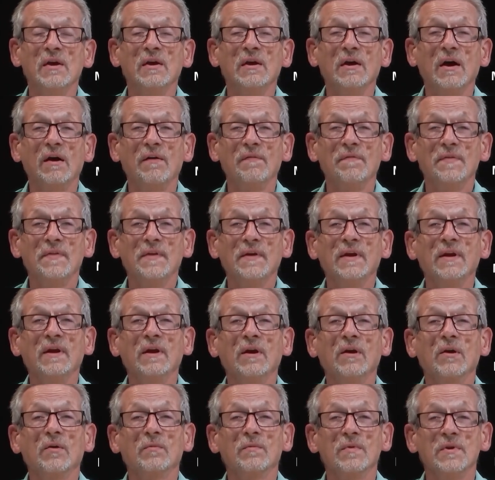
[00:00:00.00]
of the
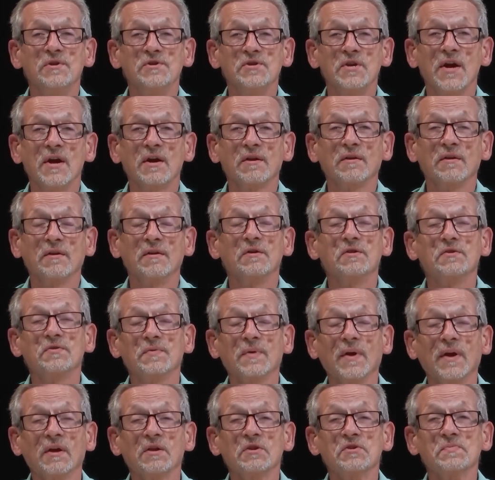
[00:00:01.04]
rejected
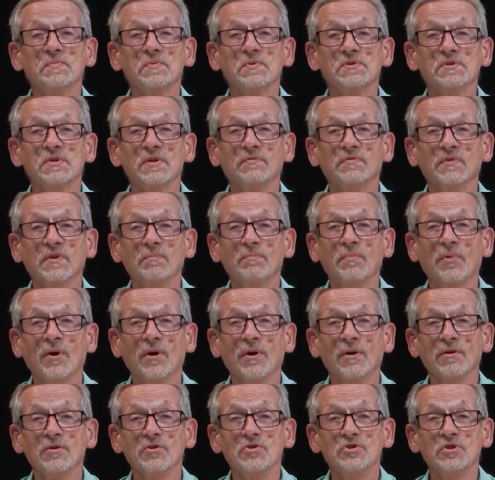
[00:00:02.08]
Trans-Pacific
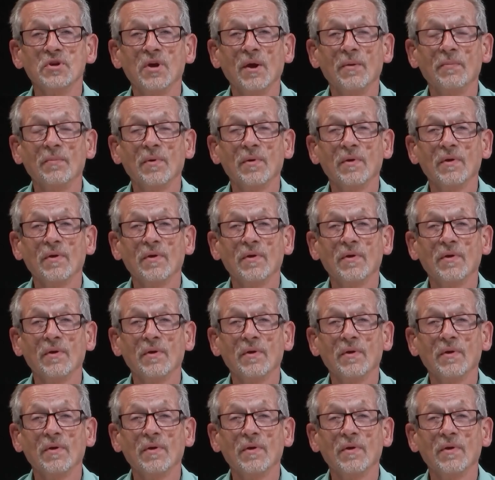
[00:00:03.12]
Partnership.